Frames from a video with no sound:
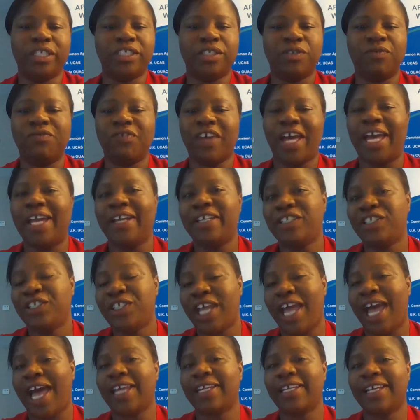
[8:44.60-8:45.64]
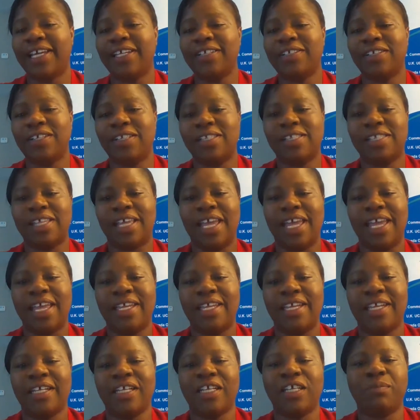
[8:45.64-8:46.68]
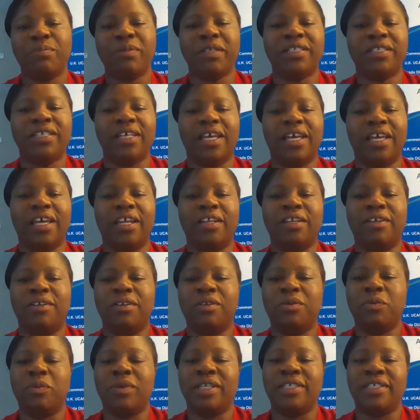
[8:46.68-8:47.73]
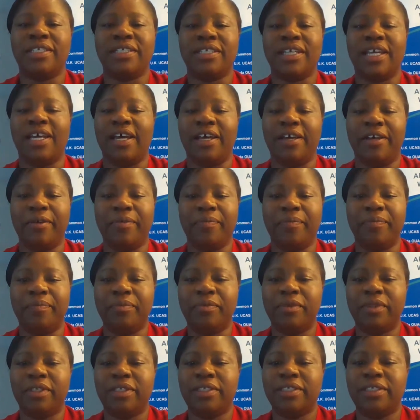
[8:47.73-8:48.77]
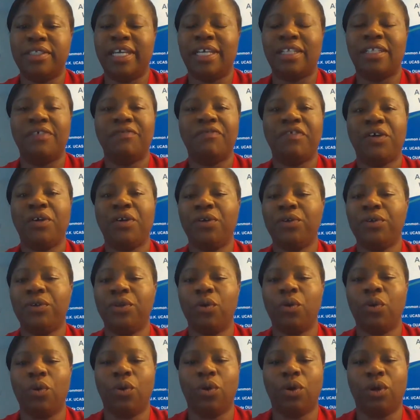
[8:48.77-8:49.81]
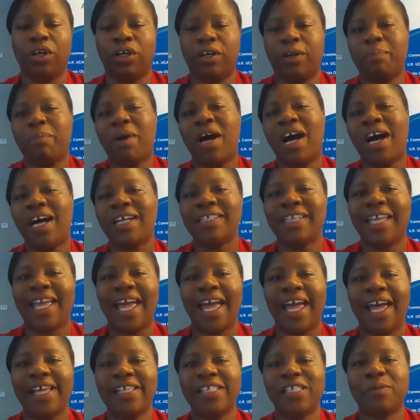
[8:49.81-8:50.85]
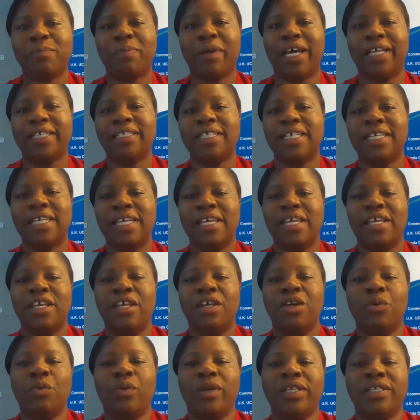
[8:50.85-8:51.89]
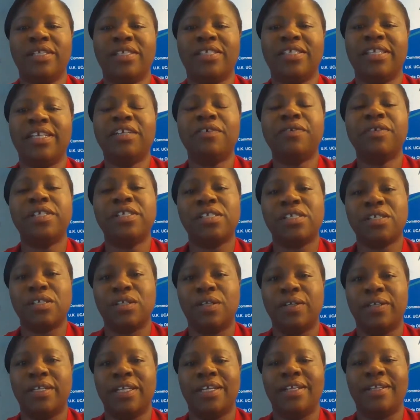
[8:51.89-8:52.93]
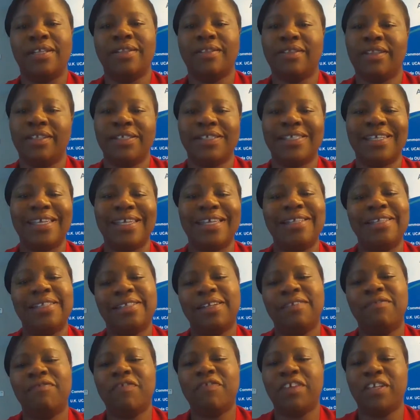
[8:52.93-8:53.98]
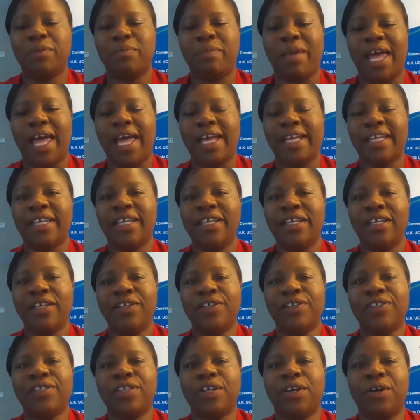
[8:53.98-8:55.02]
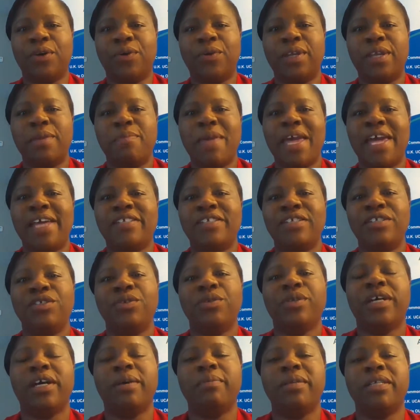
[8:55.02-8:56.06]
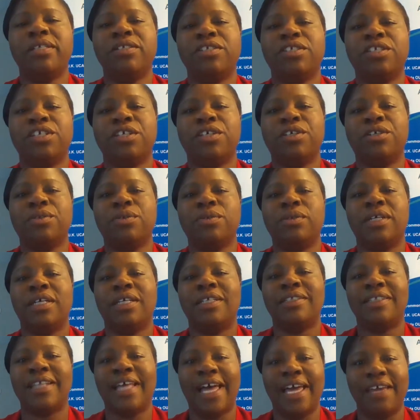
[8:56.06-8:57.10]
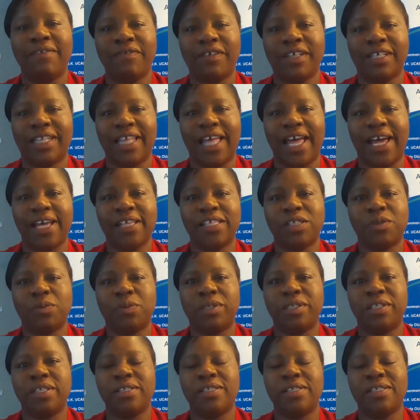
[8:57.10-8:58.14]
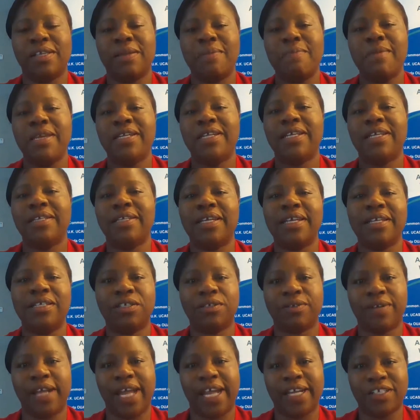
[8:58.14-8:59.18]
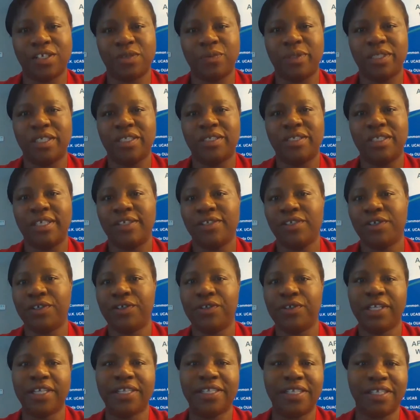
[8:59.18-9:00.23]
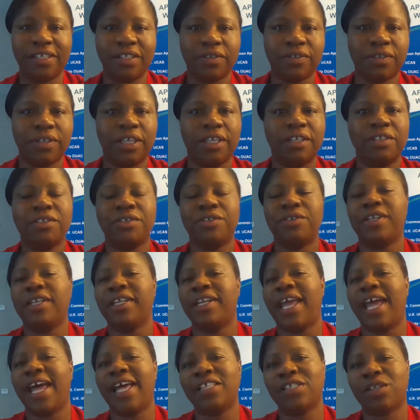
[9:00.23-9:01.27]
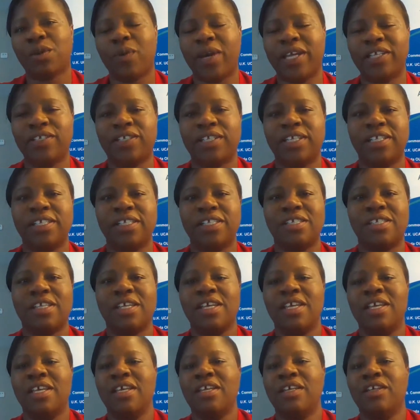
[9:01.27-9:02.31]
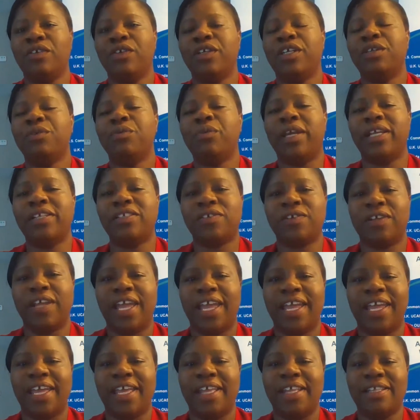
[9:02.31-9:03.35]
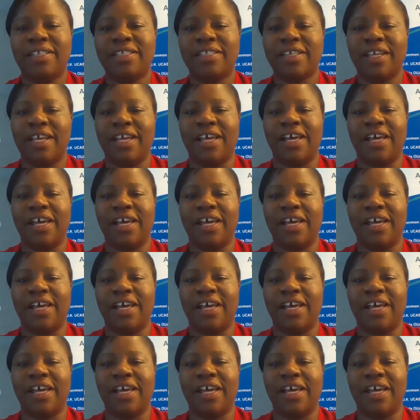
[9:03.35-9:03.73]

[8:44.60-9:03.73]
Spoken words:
via chat, I should say. It could be done with telephone or a podcast. But with synchronous learning, there's instant feedback. So imagine you come into a live class where there's immediate interaction with the teacher. You can see the teacher, you can ask questions, you can raise your hands,